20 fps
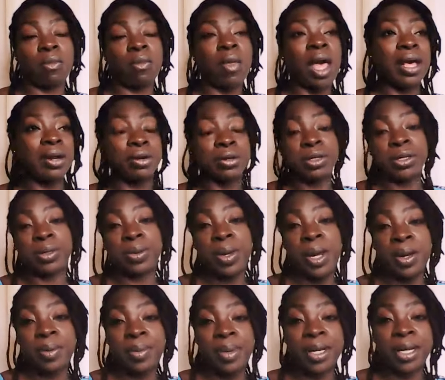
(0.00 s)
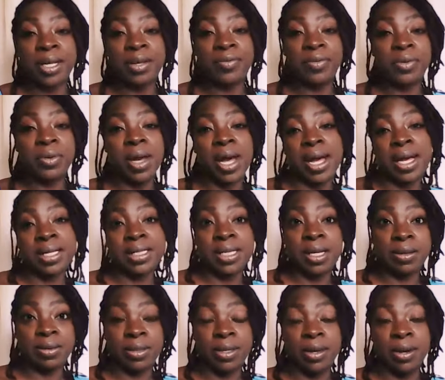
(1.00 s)
I don't know how many of you guys
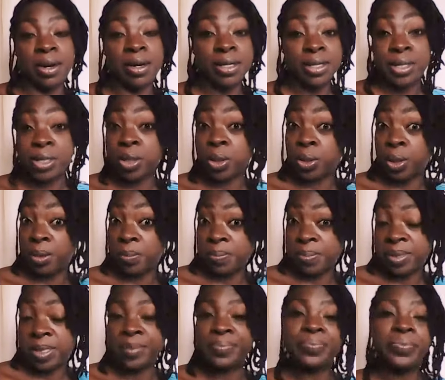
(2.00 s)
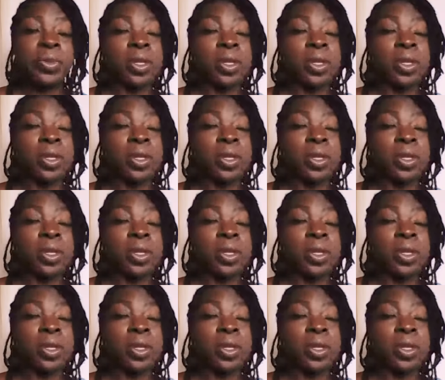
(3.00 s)
out there are Scorps,